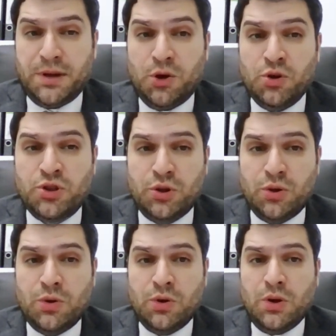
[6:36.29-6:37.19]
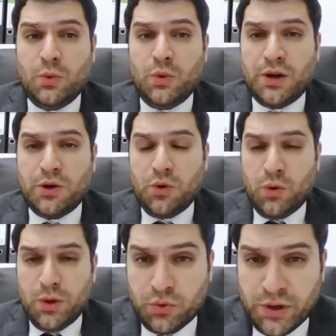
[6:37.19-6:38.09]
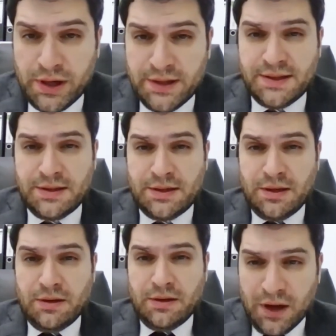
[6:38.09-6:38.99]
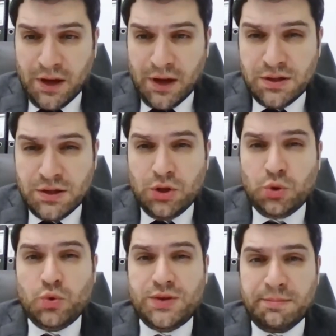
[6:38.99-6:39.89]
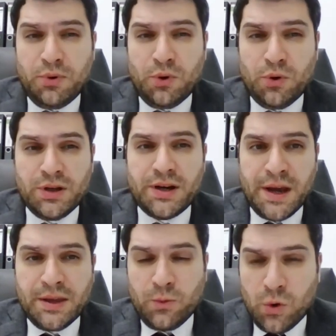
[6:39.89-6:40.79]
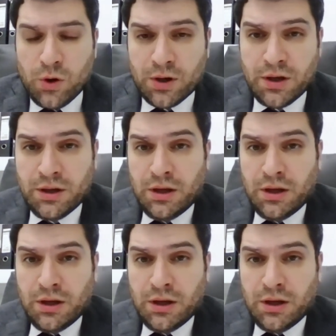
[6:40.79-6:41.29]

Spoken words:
but also we are going to raise funds to support the great work